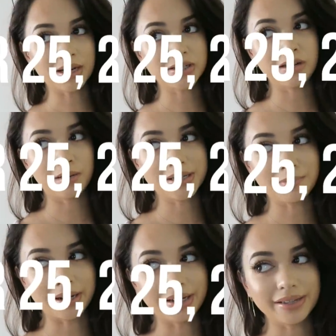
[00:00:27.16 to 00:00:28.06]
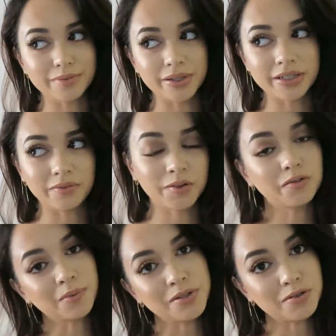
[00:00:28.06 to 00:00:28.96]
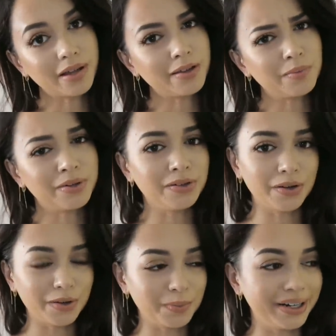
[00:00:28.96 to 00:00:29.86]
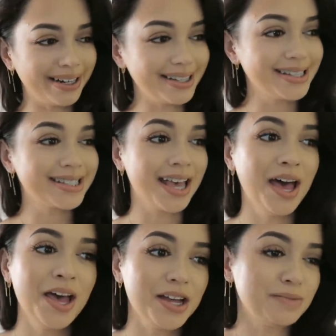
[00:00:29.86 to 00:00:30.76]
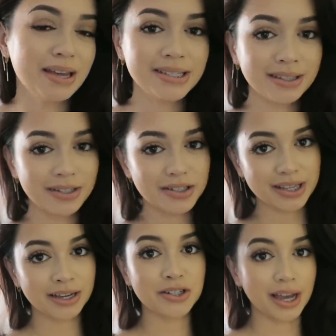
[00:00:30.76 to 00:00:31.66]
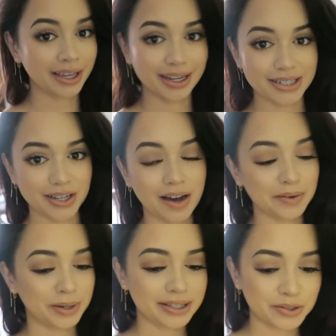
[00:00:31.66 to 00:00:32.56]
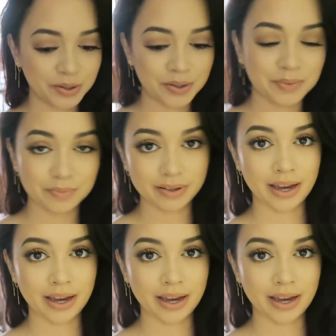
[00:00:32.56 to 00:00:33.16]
I'm actually going to Bunnings, which if you're not from Australia, you wouldn't know what it is. It's basically just like a gigantic hardware store.